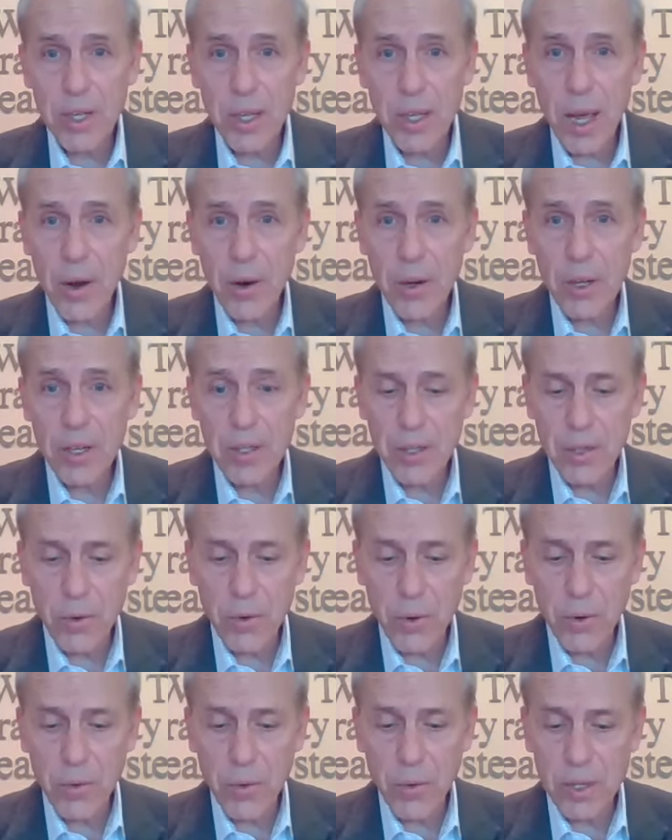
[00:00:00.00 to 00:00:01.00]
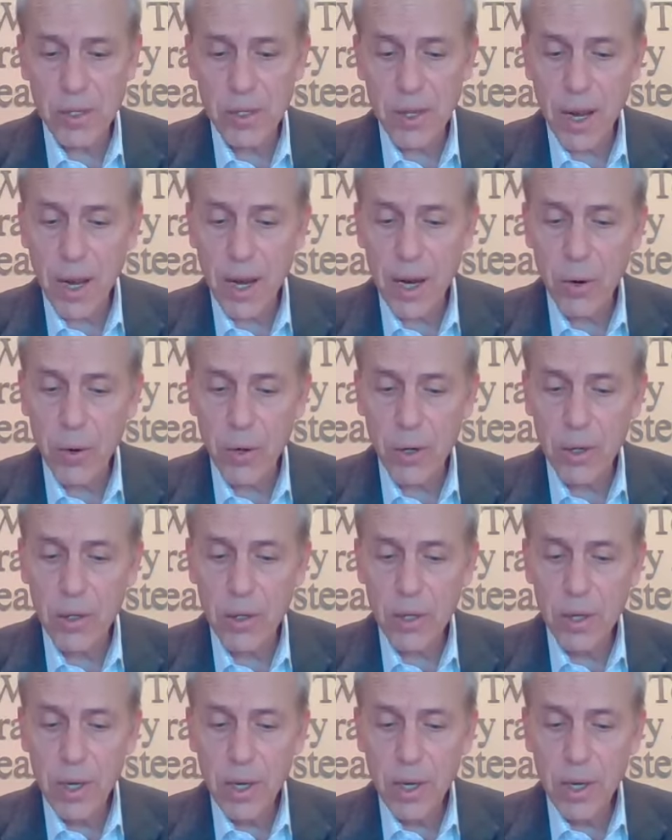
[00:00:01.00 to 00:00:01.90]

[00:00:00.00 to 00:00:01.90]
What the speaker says: counties in Northwest Iowa,